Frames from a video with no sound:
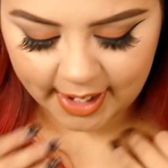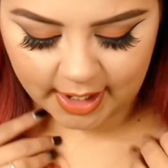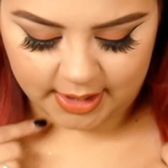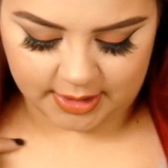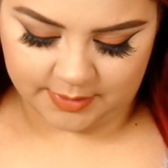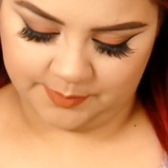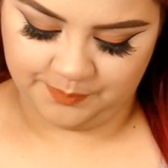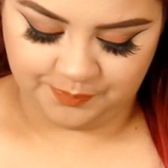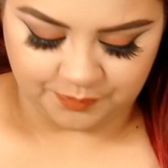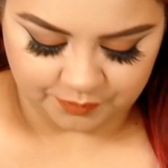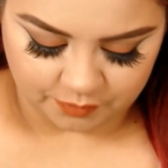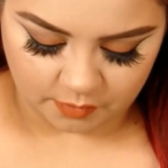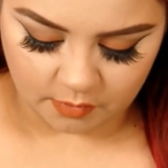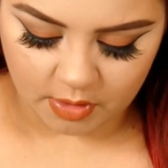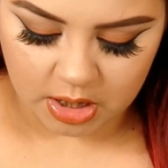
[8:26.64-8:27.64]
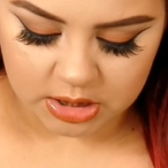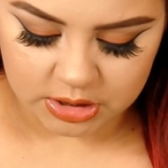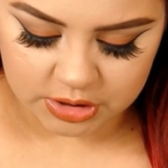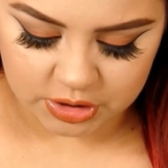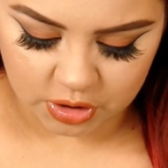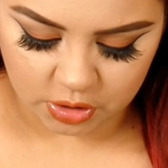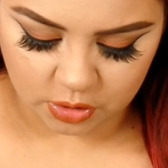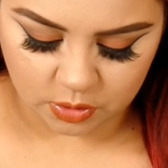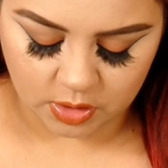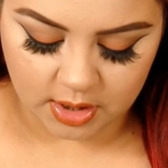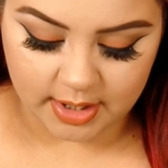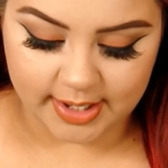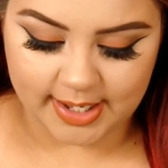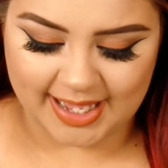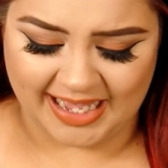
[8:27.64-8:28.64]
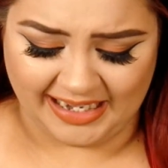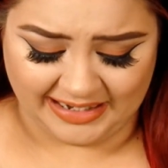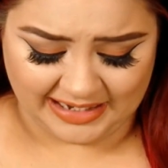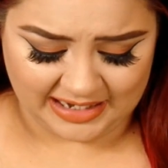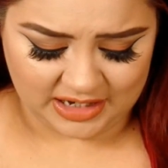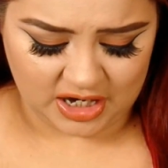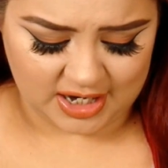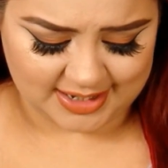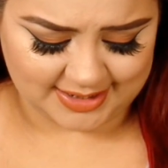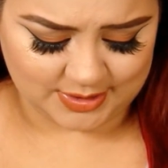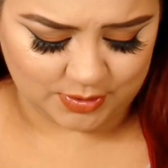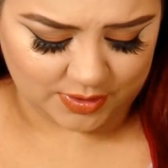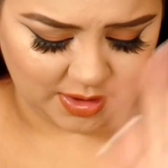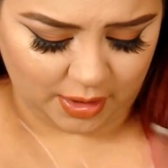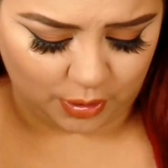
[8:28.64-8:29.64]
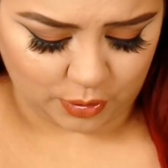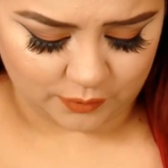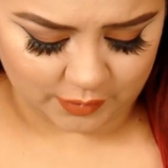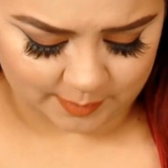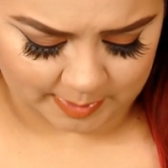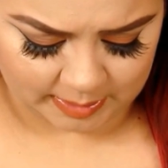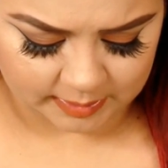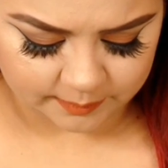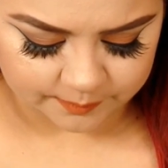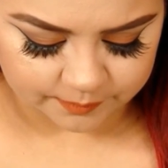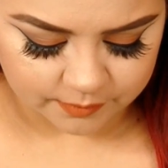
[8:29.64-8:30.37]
Um, so I got contour all over me.